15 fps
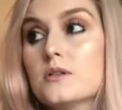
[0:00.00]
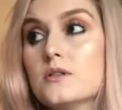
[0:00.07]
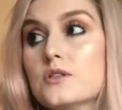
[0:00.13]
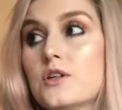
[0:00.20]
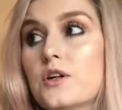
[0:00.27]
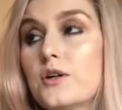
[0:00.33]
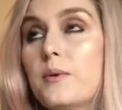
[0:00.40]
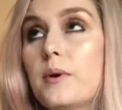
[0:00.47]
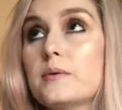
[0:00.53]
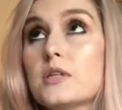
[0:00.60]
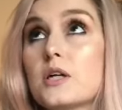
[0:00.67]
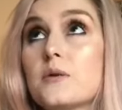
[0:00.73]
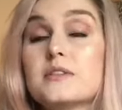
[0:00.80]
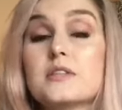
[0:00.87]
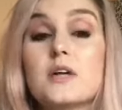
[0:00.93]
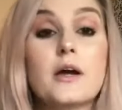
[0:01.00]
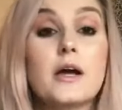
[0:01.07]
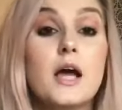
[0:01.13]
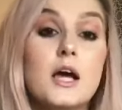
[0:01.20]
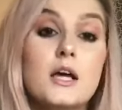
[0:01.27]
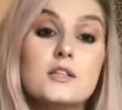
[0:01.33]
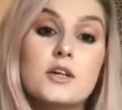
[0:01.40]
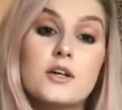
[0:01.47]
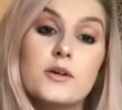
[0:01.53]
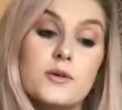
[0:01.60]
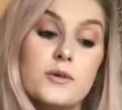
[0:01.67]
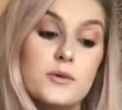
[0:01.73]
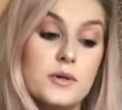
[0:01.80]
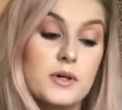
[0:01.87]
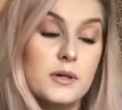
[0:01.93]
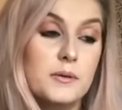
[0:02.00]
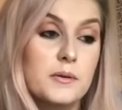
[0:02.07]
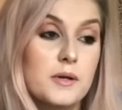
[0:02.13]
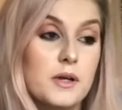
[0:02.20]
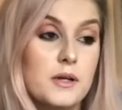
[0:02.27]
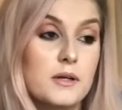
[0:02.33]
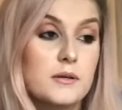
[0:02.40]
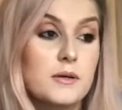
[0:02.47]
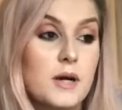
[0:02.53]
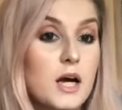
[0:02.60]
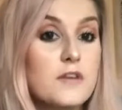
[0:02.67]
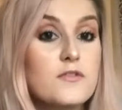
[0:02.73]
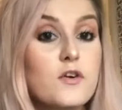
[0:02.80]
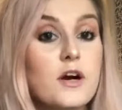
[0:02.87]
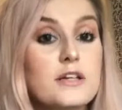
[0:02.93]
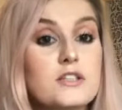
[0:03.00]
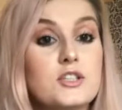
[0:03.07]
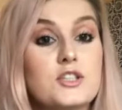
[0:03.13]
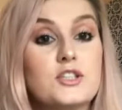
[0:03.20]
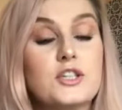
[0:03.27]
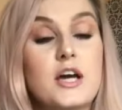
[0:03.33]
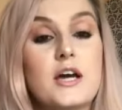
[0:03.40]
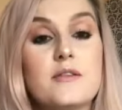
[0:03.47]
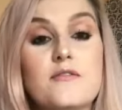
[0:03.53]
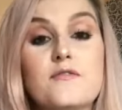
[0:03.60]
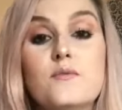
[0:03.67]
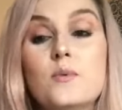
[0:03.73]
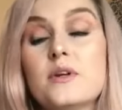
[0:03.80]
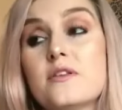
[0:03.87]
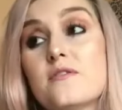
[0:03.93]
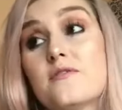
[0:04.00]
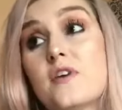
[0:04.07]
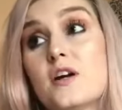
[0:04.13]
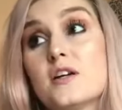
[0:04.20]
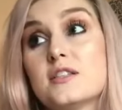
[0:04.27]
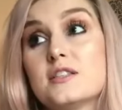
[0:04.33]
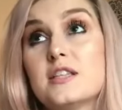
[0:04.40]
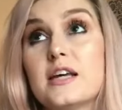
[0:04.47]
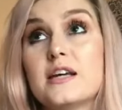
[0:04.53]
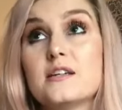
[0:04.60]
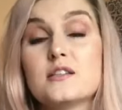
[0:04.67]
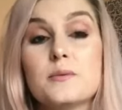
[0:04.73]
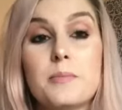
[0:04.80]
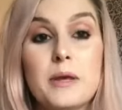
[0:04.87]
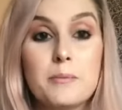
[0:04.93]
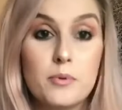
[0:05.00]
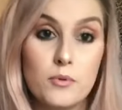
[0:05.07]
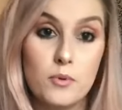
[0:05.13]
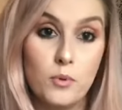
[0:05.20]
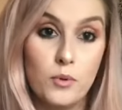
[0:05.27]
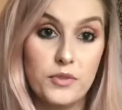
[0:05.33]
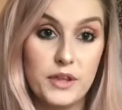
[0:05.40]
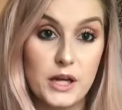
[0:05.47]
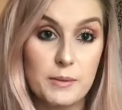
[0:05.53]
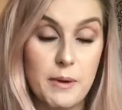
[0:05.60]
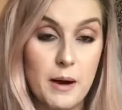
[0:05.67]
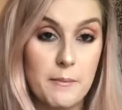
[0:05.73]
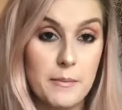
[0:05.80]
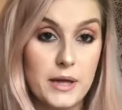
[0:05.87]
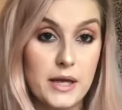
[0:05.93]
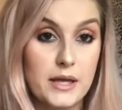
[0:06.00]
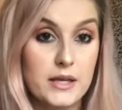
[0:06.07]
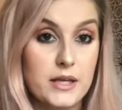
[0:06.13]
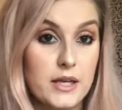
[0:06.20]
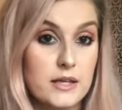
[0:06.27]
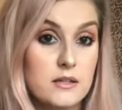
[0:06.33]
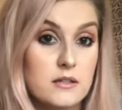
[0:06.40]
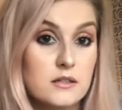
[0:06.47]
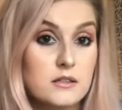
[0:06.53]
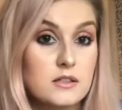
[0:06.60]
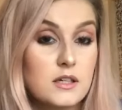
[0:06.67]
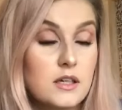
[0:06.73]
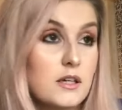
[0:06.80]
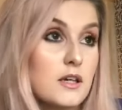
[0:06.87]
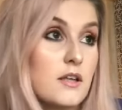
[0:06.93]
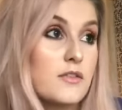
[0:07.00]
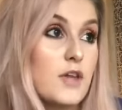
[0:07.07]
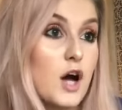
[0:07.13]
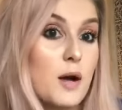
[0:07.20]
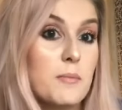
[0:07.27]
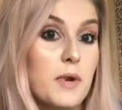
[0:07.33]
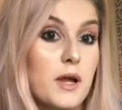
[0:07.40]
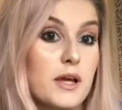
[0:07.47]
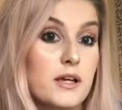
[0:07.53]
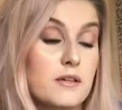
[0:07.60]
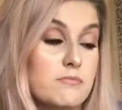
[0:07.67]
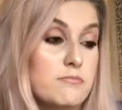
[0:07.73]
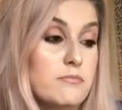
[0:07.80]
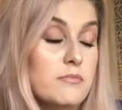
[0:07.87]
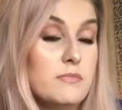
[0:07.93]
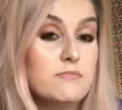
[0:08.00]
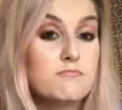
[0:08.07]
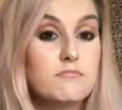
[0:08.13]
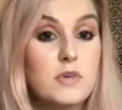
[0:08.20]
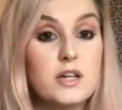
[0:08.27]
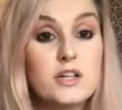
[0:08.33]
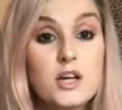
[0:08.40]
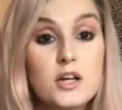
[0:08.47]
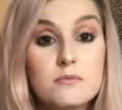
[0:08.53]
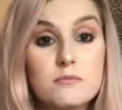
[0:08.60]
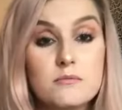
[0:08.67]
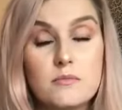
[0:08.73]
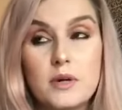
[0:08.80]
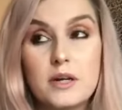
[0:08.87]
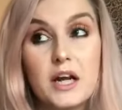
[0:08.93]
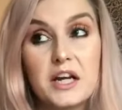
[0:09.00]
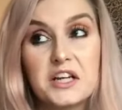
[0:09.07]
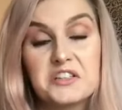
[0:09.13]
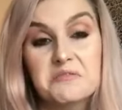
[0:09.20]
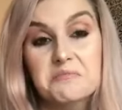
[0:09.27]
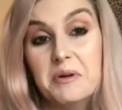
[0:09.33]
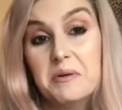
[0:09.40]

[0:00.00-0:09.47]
So where was I going? Oh, so I thought I'd just share one of the first things that people will think about me is that I'm like, I don't know, I like